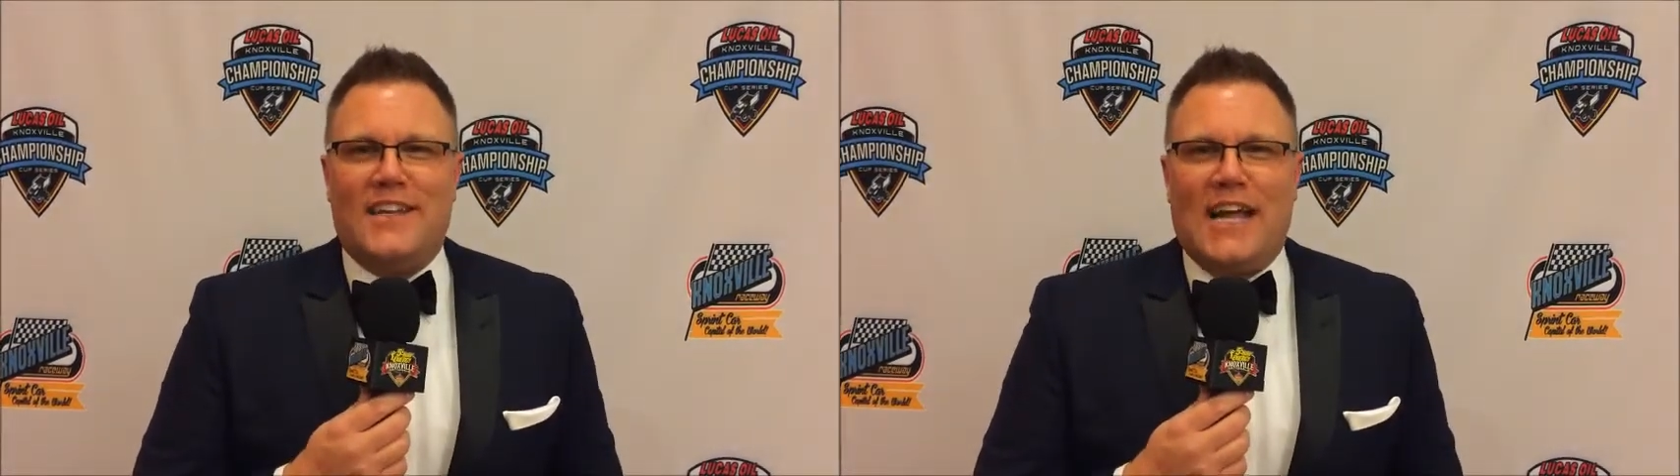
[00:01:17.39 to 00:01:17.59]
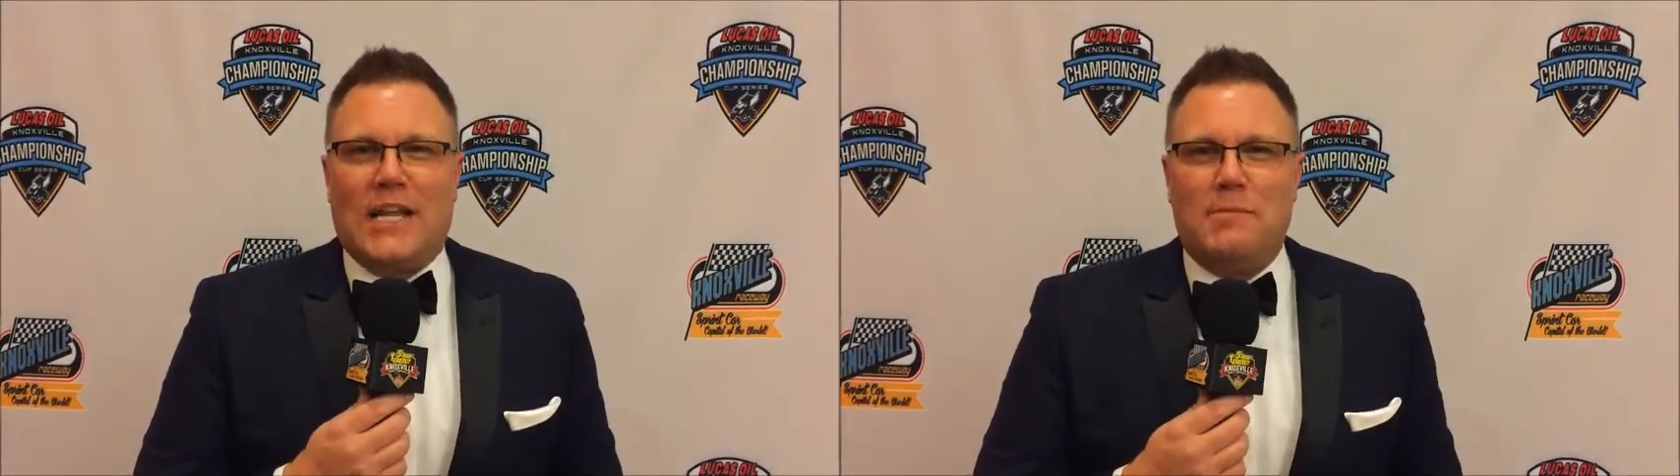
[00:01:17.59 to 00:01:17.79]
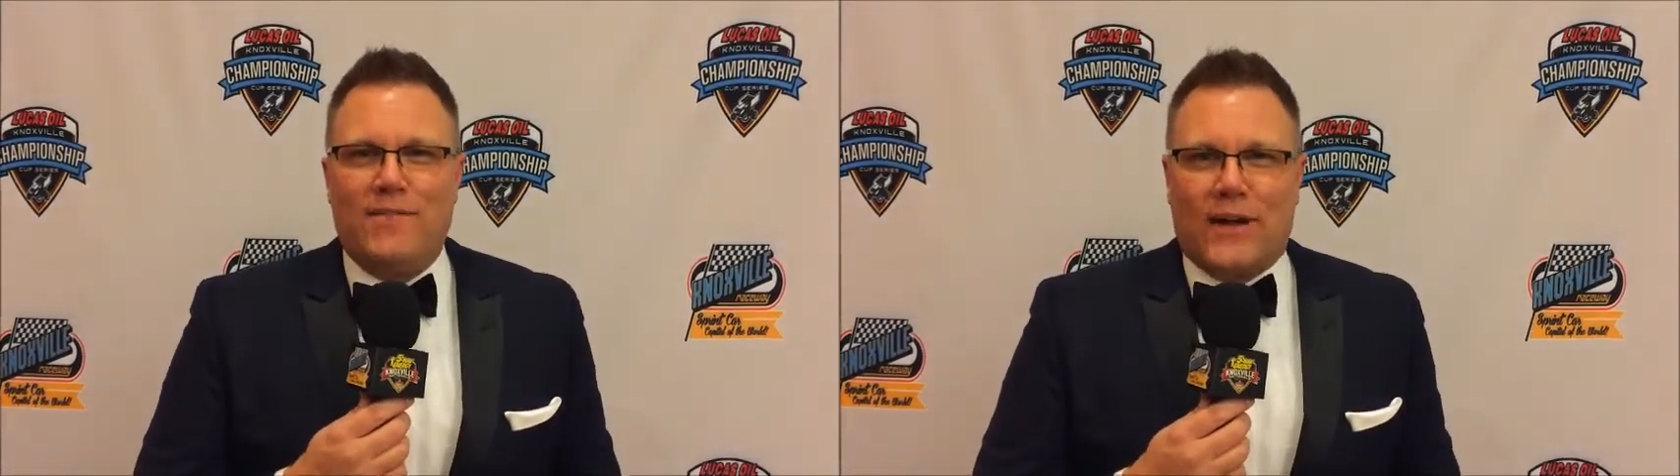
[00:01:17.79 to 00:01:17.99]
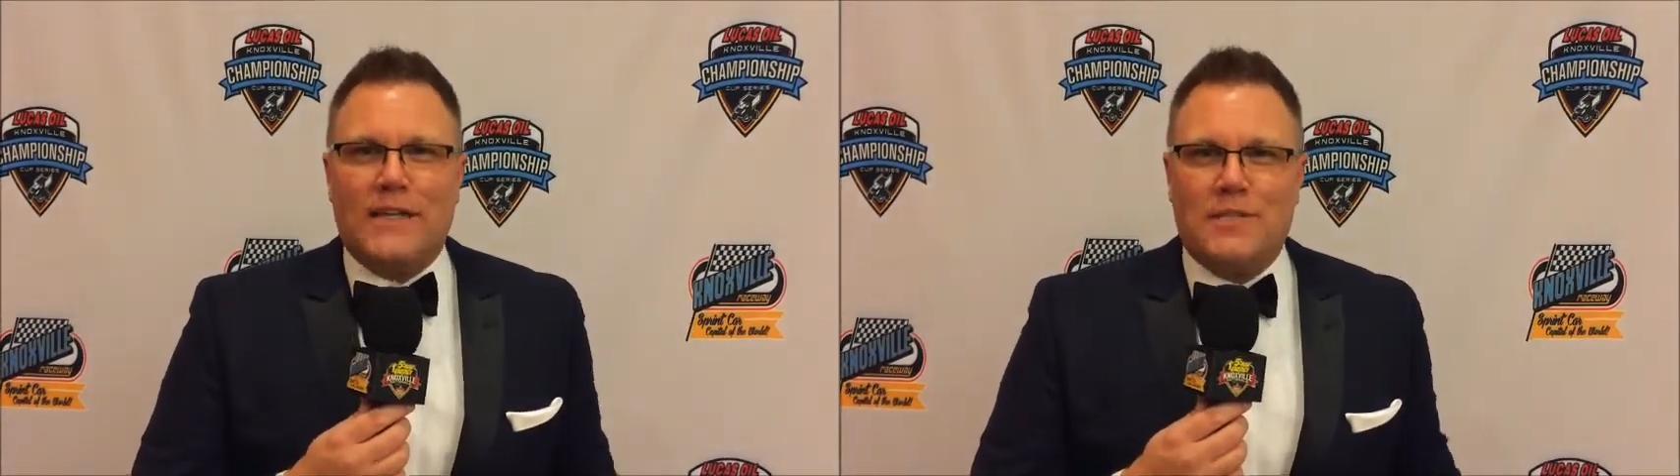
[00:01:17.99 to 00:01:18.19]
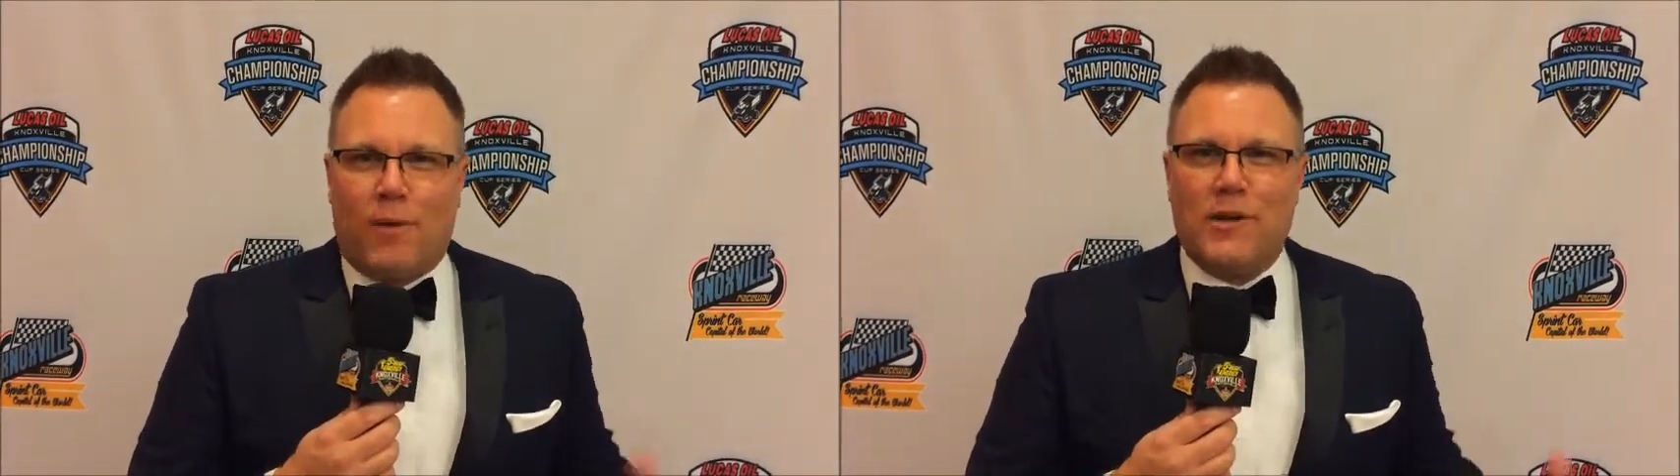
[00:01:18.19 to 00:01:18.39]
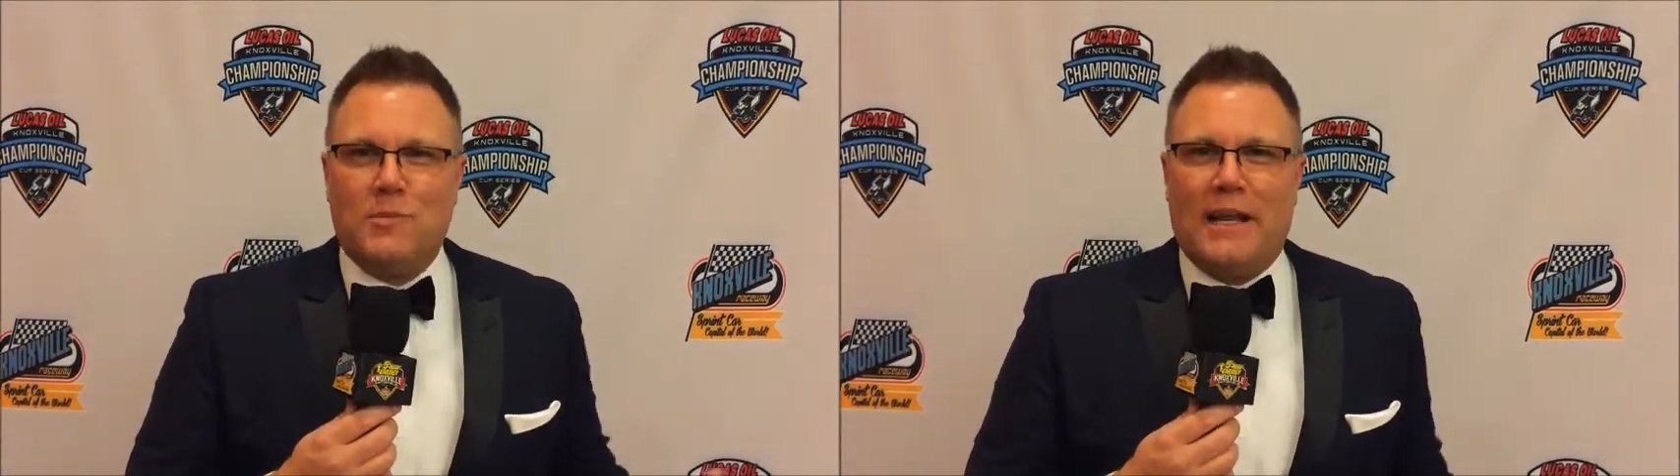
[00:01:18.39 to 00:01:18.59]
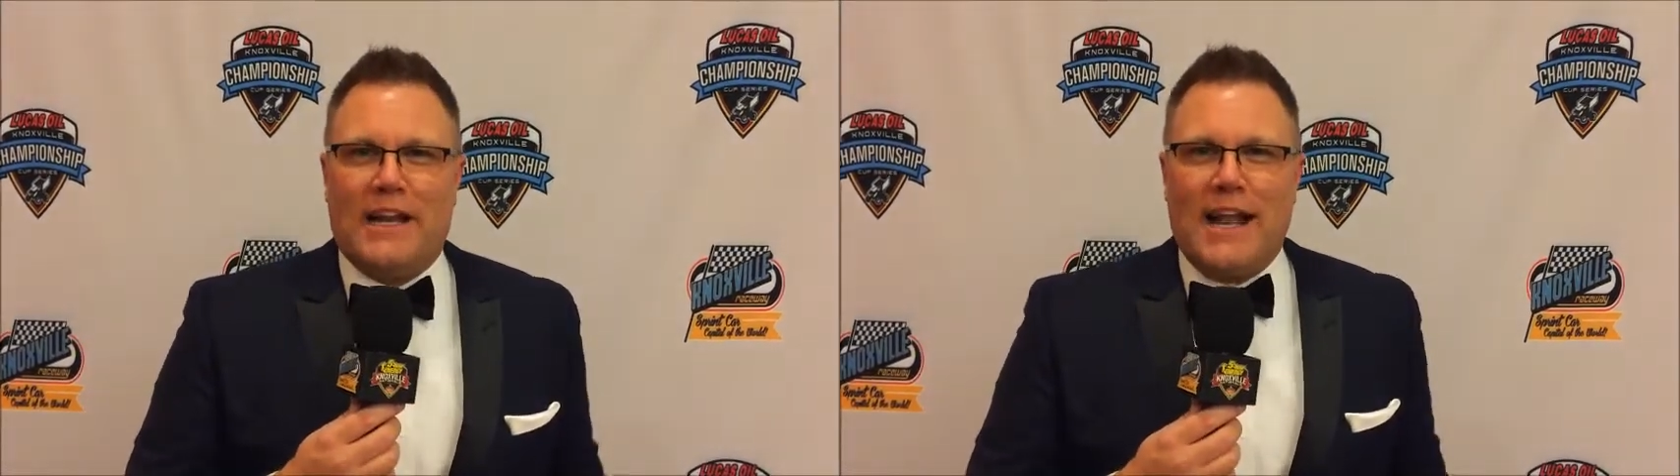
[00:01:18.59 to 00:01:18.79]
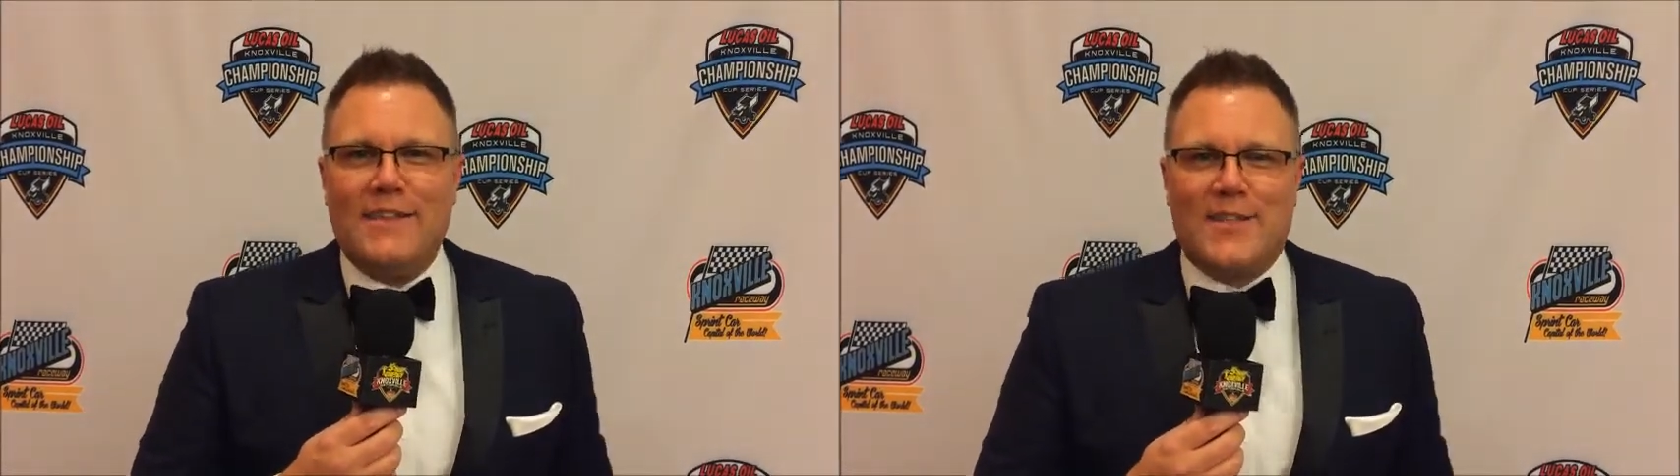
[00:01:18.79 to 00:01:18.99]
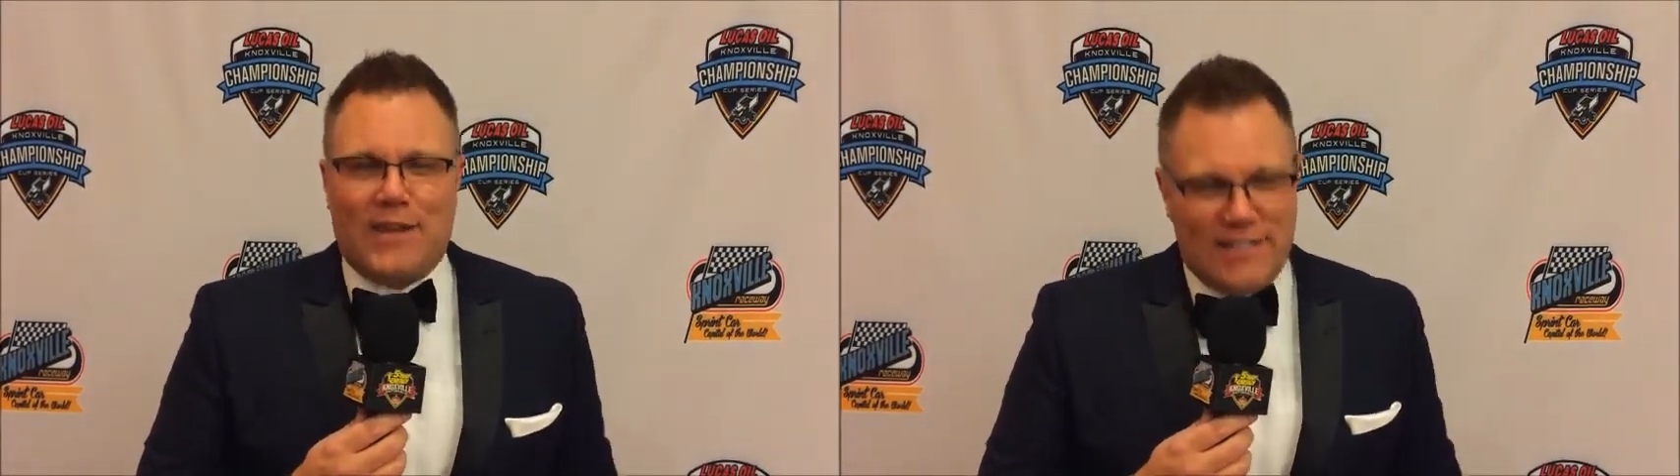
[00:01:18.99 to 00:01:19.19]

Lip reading: didn't have to be very smart to be an announcer?"